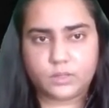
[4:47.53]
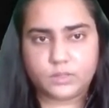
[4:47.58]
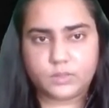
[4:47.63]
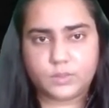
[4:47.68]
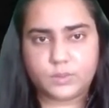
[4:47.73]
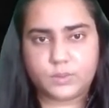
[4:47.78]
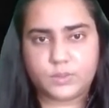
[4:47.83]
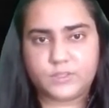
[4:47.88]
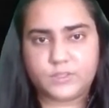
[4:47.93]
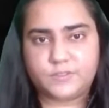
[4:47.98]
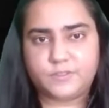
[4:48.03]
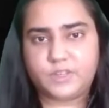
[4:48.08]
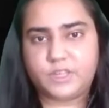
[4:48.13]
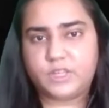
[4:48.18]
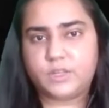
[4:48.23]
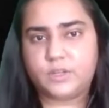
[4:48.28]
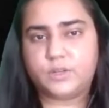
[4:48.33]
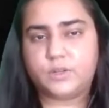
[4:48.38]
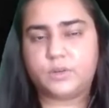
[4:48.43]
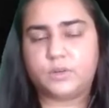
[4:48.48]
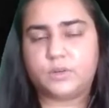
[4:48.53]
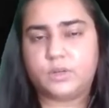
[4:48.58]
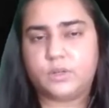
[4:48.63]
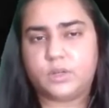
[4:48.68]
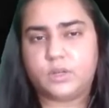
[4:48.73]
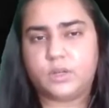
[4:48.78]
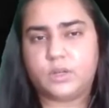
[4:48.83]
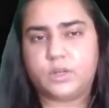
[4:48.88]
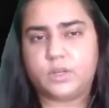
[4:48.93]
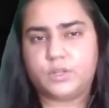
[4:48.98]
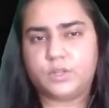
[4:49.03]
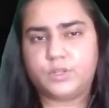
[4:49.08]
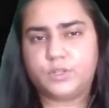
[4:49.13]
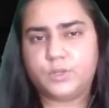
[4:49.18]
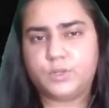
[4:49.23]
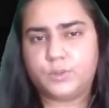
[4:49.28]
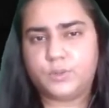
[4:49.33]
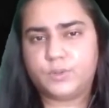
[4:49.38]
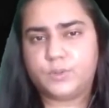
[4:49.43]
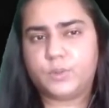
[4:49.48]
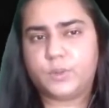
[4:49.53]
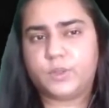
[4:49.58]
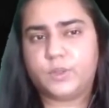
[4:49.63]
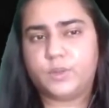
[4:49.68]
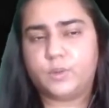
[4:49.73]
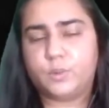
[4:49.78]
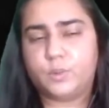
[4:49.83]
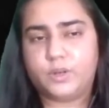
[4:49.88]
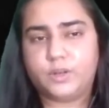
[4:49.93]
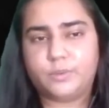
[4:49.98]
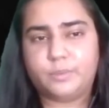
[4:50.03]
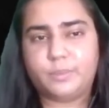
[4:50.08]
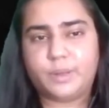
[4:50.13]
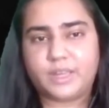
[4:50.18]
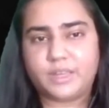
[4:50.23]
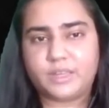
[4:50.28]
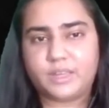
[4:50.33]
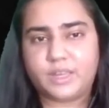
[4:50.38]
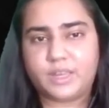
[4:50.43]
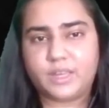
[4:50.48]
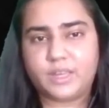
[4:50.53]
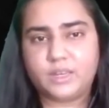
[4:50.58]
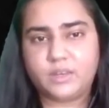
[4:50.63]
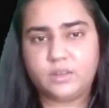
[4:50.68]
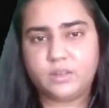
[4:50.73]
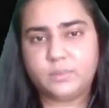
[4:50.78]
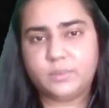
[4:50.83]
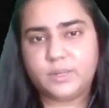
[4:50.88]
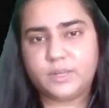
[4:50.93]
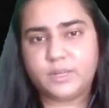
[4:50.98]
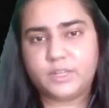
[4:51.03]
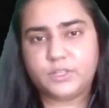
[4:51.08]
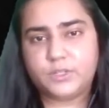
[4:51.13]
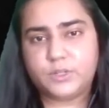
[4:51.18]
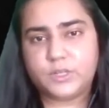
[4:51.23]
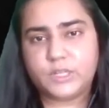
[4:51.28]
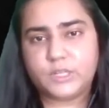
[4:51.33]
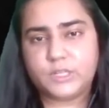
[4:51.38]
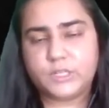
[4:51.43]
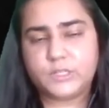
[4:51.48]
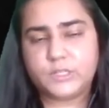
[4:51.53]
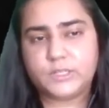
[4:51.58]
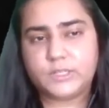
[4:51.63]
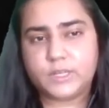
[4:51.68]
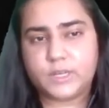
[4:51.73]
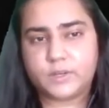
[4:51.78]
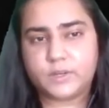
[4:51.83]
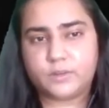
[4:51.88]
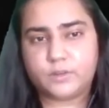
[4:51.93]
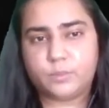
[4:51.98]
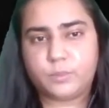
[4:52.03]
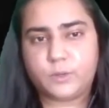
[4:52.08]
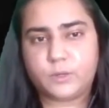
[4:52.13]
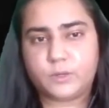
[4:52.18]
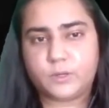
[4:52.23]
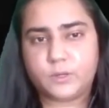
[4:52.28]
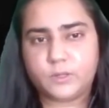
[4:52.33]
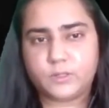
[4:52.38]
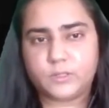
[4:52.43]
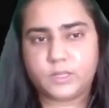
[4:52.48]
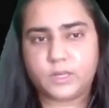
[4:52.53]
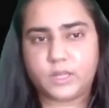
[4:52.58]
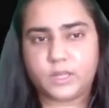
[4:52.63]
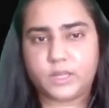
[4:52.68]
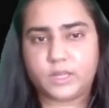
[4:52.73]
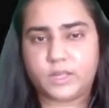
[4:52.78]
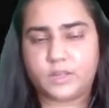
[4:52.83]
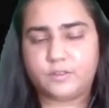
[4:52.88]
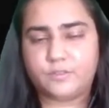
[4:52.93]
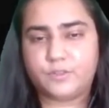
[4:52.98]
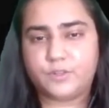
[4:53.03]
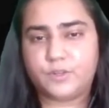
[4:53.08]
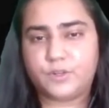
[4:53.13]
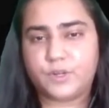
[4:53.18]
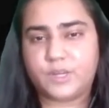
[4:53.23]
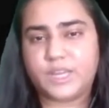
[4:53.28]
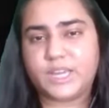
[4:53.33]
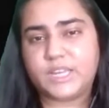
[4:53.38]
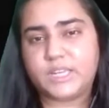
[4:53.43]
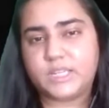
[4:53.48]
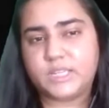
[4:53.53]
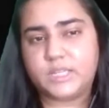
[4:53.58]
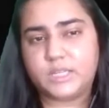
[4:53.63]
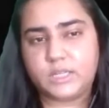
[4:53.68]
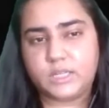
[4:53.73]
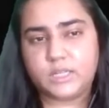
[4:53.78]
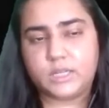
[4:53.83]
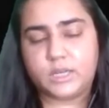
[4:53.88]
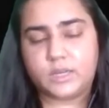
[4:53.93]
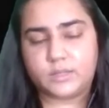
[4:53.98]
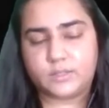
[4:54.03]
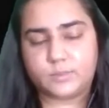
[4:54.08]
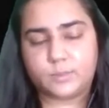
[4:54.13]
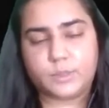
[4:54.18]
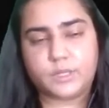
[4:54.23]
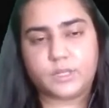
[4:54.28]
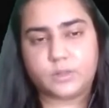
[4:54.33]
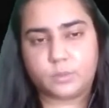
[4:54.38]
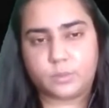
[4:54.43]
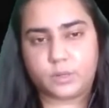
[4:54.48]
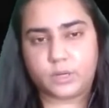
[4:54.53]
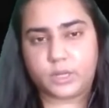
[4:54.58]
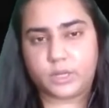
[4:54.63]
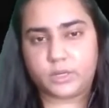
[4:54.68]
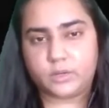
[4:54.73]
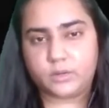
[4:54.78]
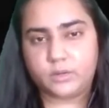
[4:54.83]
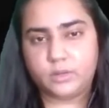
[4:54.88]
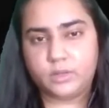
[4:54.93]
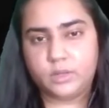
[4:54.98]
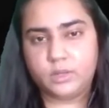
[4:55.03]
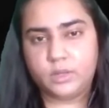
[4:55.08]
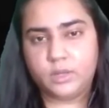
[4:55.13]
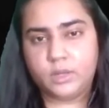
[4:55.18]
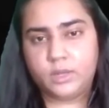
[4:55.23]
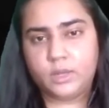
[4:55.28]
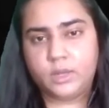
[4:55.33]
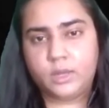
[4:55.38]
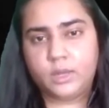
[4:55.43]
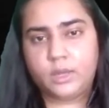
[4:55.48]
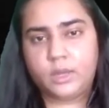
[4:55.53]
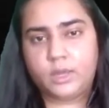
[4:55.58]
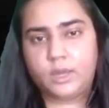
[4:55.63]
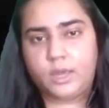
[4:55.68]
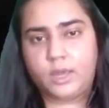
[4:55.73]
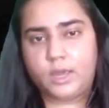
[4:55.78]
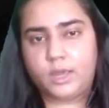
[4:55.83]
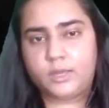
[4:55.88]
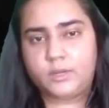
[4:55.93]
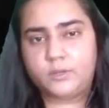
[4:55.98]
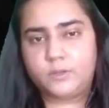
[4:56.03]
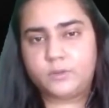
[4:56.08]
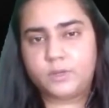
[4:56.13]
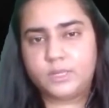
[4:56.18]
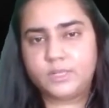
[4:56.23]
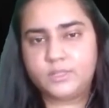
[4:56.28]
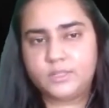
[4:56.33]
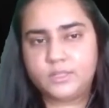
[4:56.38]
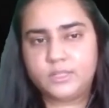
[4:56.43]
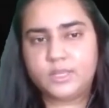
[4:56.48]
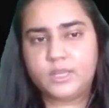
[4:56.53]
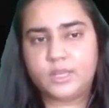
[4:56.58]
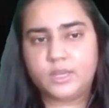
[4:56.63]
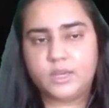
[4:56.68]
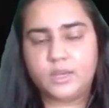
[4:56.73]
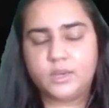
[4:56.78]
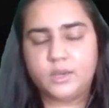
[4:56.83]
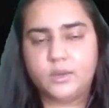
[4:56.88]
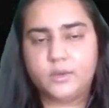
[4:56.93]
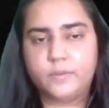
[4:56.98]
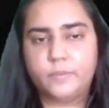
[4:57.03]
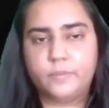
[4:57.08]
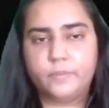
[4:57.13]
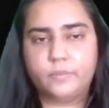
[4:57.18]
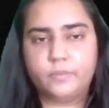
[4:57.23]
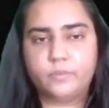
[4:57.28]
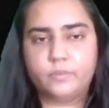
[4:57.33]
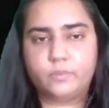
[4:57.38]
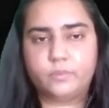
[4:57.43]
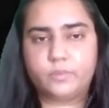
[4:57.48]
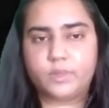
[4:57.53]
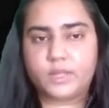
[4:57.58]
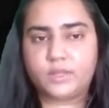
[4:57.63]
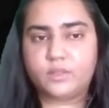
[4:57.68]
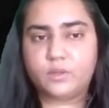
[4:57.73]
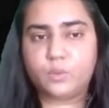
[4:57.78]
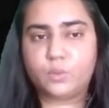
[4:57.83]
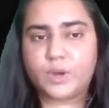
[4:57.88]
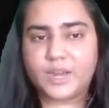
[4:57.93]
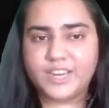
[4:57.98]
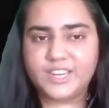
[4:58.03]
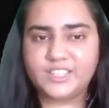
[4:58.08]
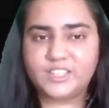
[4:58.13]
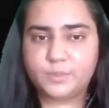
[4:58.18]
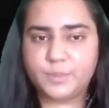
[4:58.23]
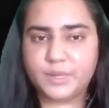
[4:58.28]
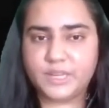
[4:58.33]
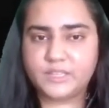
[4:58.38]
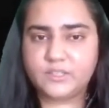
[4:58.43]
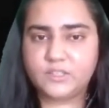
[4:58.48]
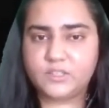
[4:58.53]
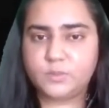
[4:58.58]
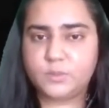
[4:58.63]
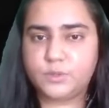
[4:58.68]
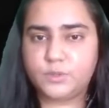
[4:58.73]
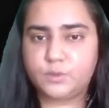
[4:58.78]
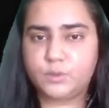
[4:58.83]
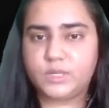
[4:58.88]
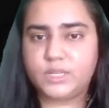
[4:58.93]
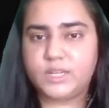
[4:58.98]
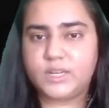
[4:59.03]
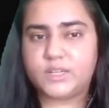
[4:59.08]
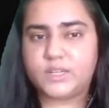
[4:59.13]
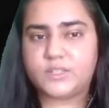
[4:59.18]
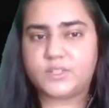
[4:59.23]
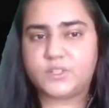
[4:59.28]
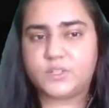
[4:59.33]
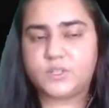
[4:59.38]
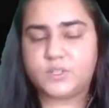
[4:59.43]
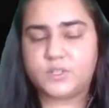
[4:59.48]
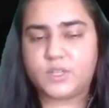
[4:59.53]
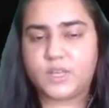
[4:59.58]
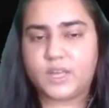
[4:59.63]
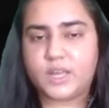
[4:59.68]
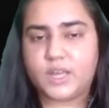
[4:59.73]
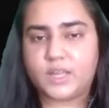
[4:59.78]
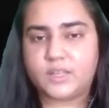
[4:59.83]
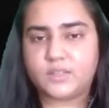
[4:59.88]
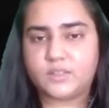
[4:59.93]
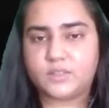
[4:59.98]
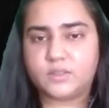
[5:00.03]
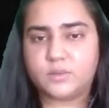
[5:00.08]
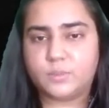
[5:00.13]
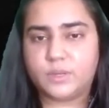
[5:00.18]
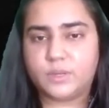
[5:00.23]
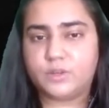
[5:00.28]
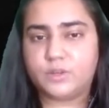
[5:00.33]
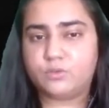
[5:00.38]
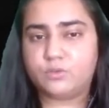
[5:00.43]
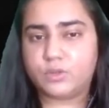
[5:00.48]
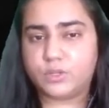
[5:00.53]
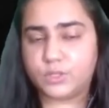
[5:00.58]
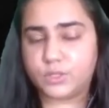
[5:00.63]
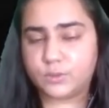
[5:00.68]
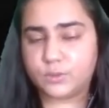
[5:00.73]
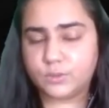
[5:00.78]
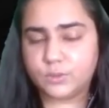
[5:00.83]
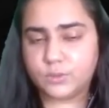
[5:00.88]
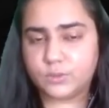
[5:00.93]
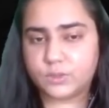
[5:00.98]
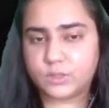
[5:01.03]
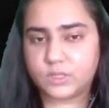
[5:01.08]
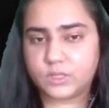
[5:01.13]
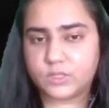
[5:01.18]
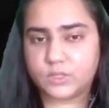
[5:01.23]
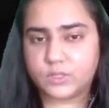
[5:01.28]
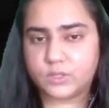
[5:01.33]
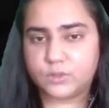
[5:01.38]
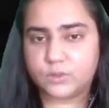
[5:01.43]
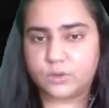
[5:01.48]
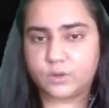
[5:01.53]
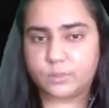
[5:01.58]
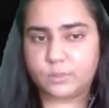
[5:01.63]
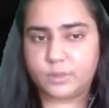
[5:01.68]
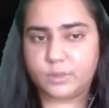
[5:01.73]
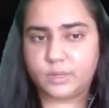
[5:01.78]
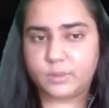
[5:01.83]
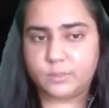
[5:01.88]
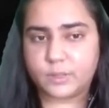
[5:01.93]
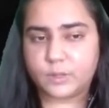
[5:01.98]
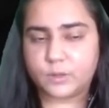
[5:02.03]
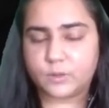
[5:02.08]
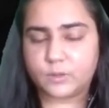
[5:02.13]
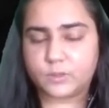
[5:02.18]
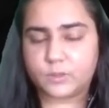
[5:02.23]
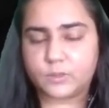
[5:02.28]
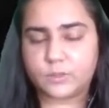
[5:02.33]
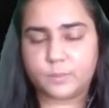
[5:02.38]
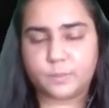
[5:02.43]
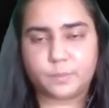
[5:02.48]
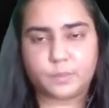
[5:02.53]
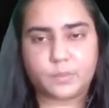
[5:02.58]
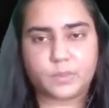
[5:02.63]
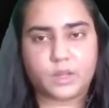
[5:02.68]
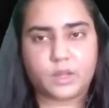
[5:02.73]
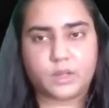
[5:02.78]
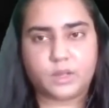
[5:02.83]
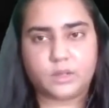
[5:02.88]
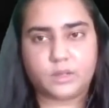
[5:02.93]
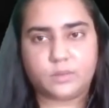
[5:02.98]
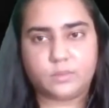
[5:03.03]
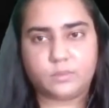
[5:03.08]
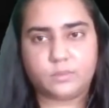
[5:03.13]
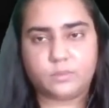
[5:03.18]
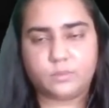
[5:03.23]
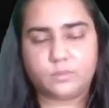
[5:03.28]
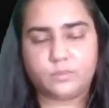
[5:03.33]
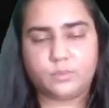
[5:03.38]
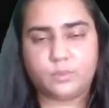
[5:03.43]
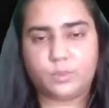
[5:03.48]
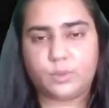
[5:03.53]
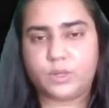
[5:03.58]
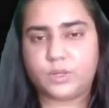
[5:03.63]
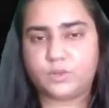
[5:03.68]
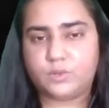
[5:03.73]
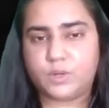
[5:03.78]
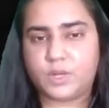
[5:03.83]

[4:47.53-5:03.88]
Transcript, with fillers: So this figure uh, shows what the World Bank income and education scatter plot looks like after a KDE has been applied. And you can see that the white spaces between clusters has been reduced considerably because um, we are